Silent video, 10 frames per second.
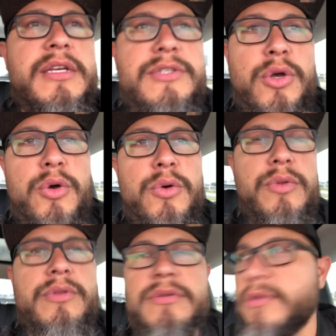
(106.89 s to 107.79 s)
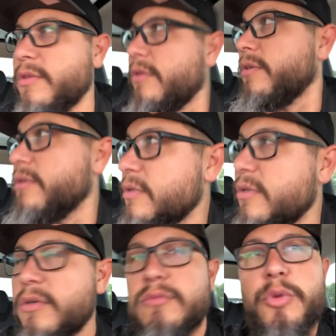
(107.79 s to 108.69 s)
So
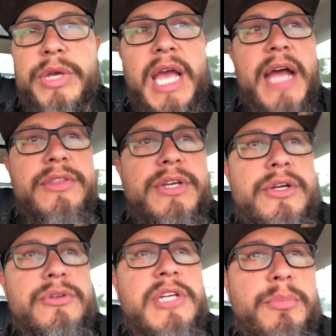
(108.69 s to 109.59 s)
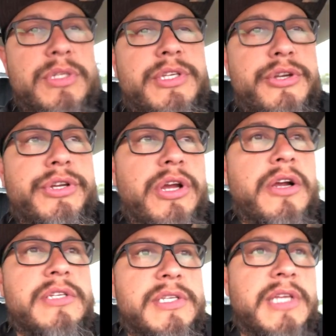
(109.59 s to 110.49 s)
when we got there was a couple of security
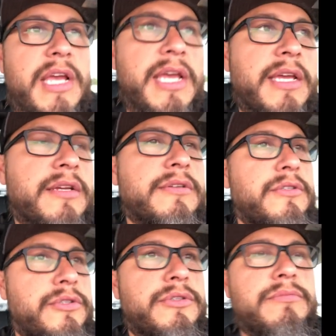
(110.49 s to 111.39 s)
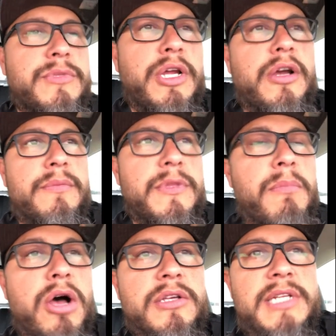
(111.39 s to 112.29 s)
guards. They said, hey, you know, the
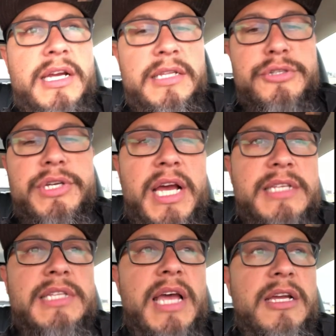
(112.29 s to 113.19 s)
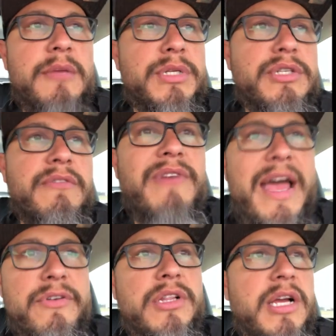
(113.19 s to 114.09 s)
mall is not gonna let you guys line up until
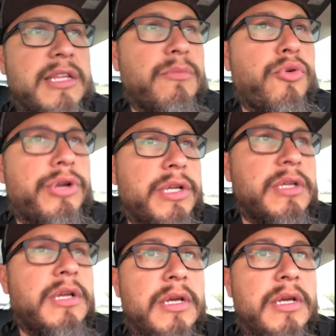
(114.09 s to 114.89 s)
5 o'clock in the morning.